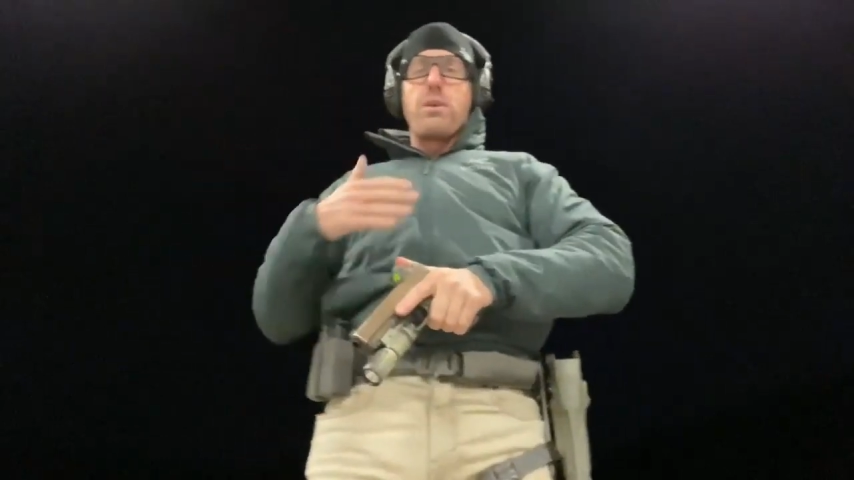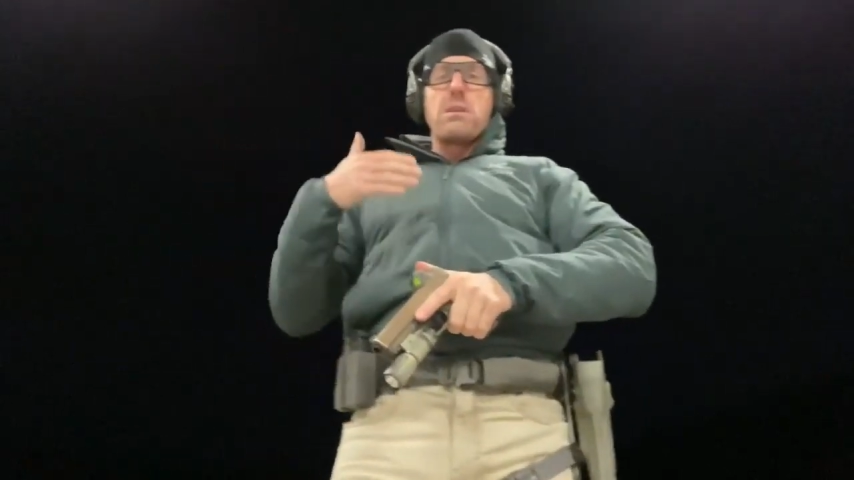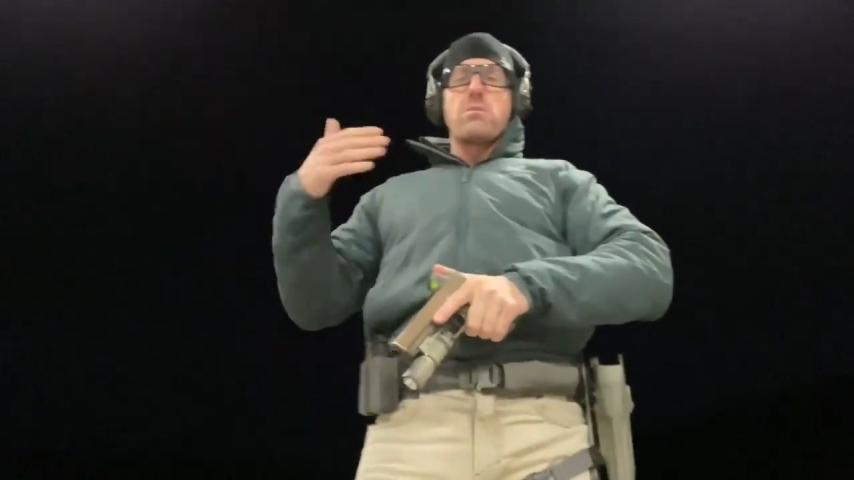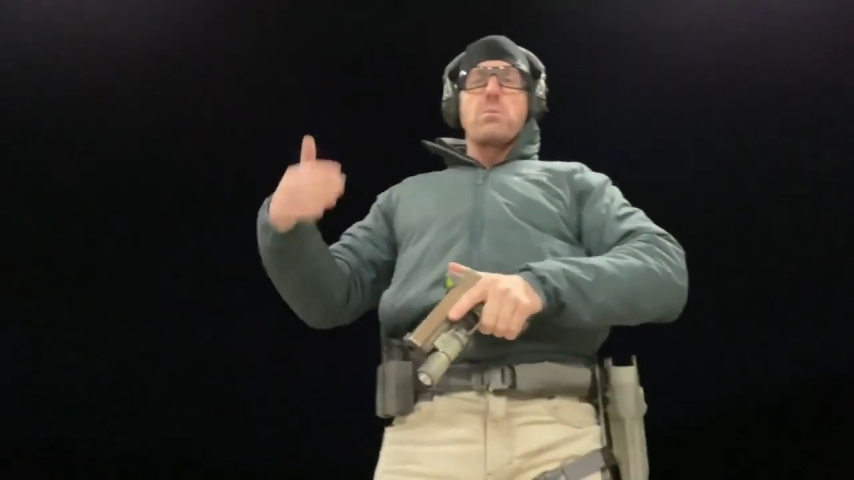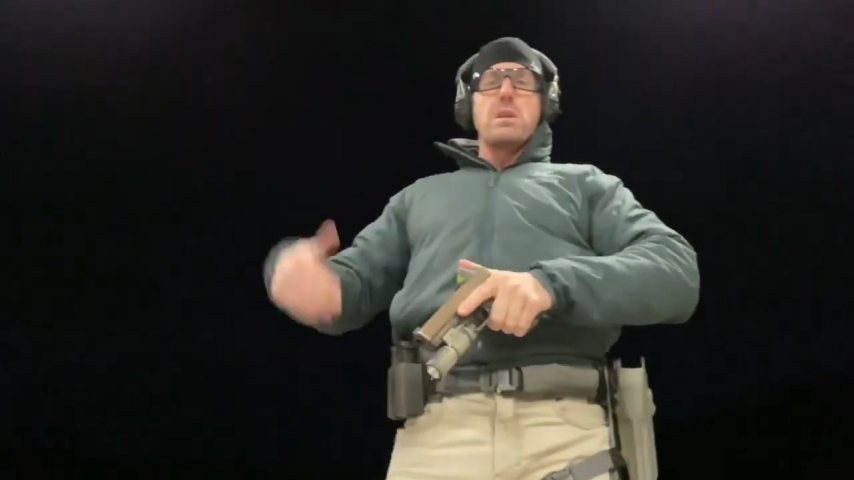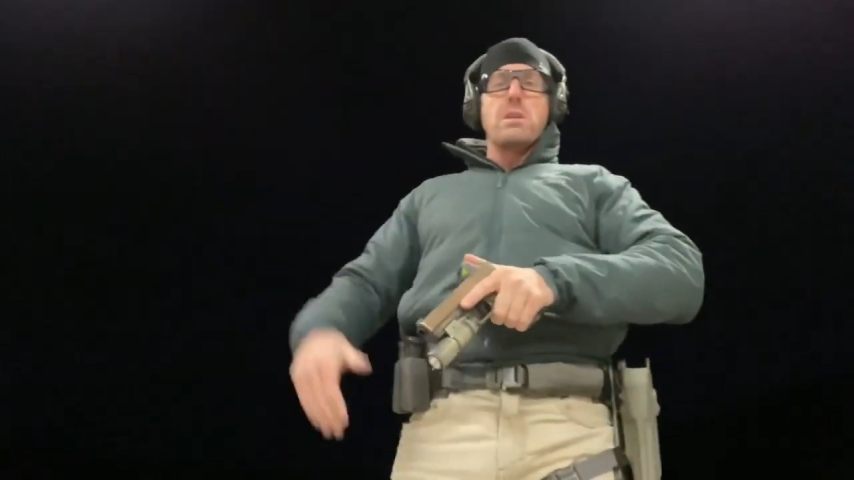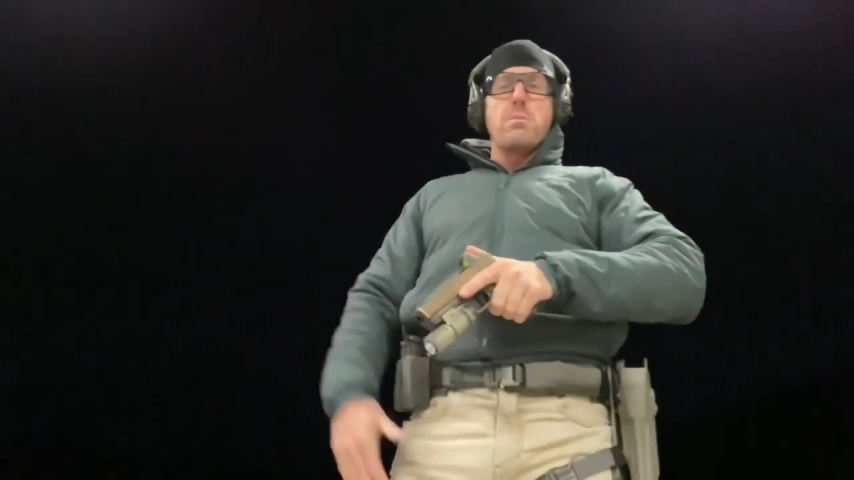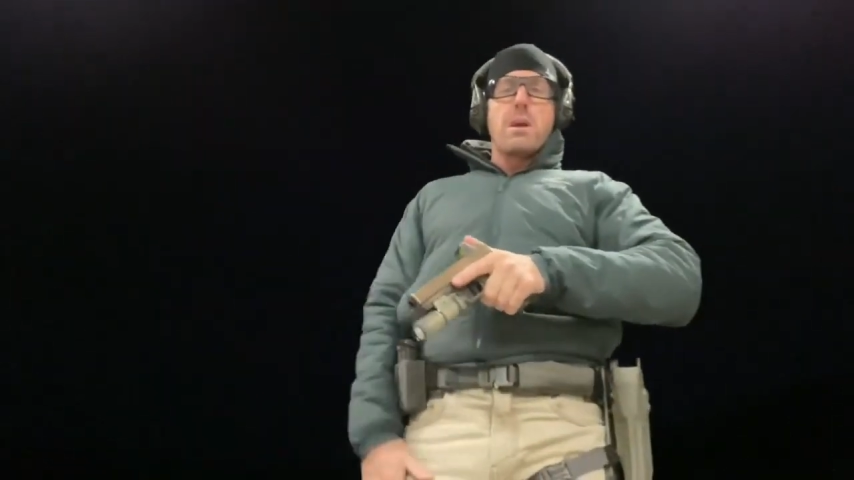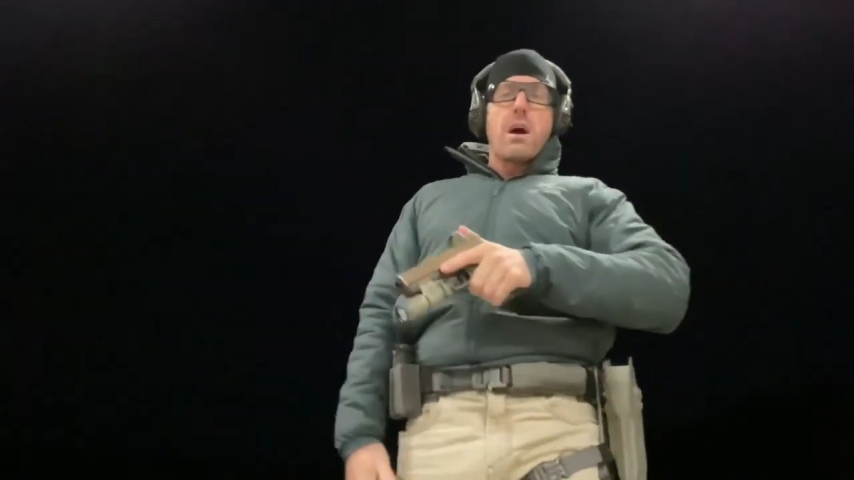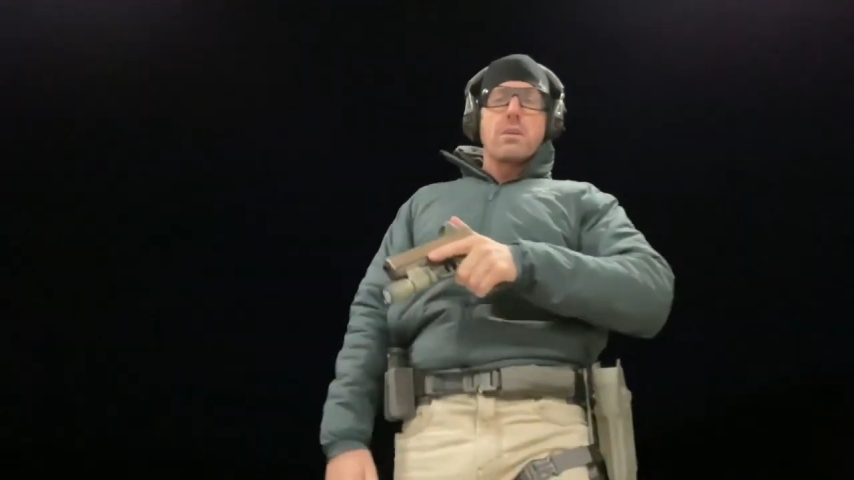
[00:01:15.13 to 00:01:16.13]
things that we need to
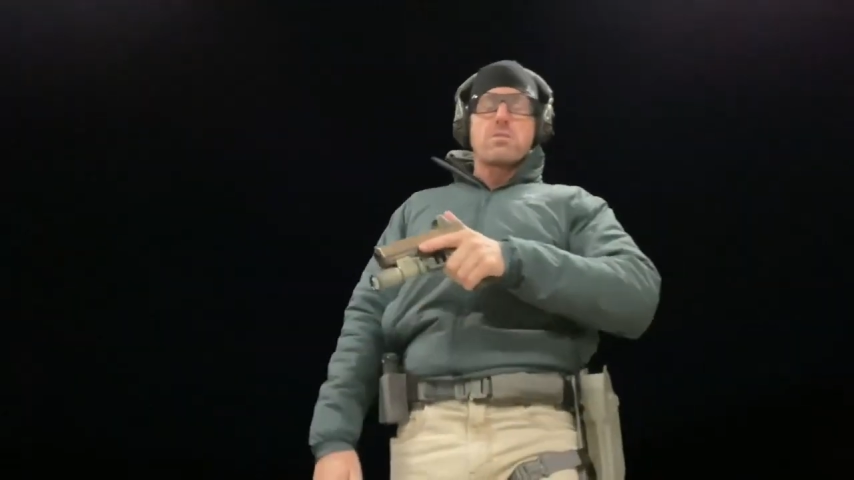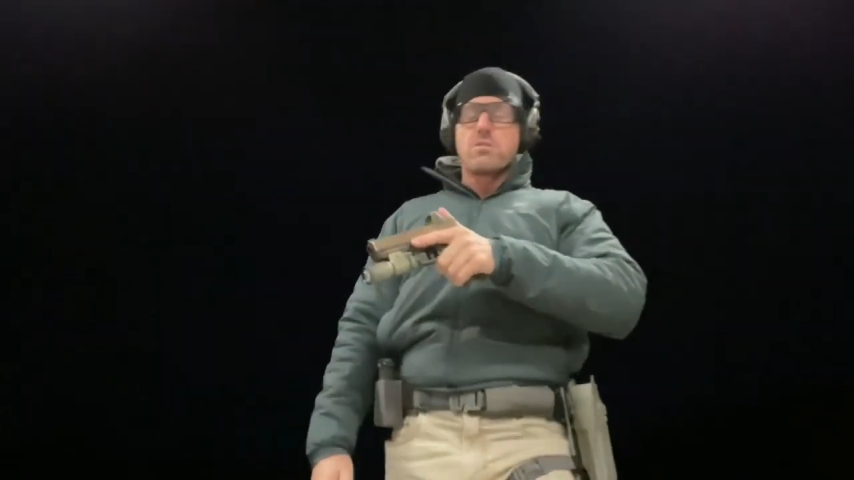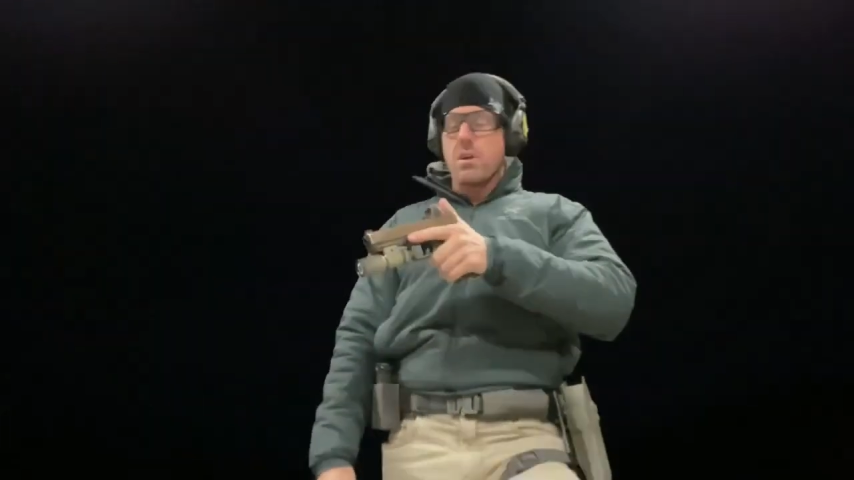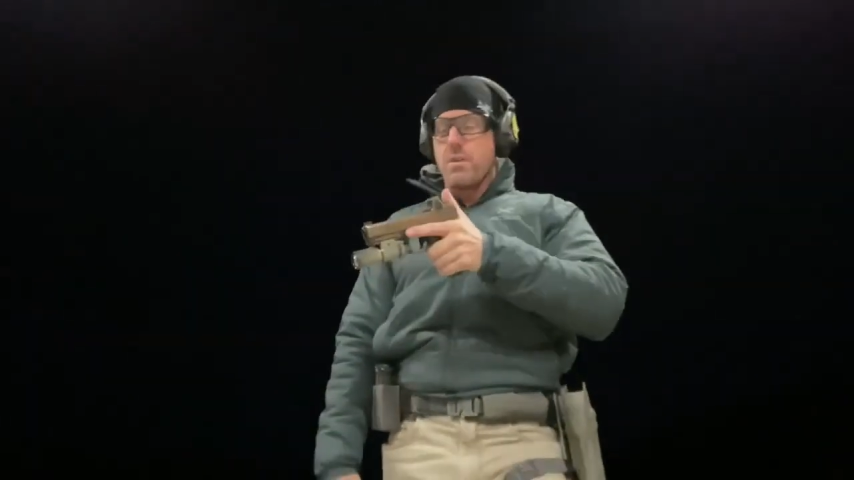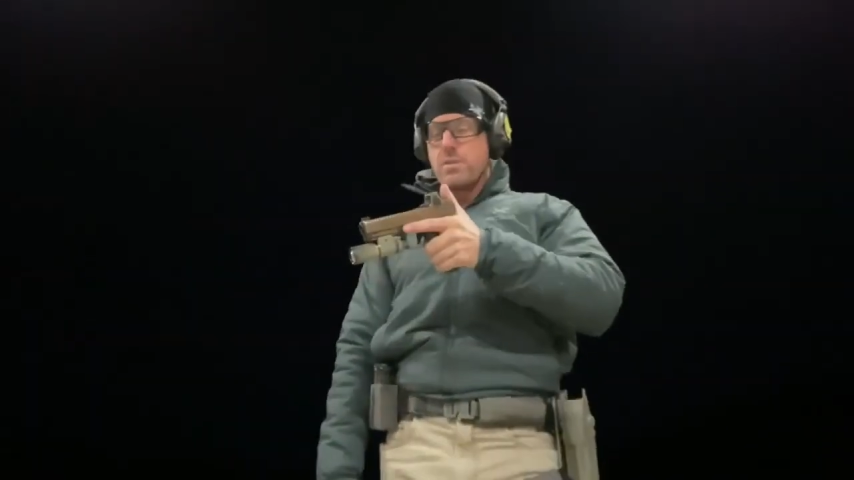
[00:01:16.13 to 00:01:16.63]
be conscious of,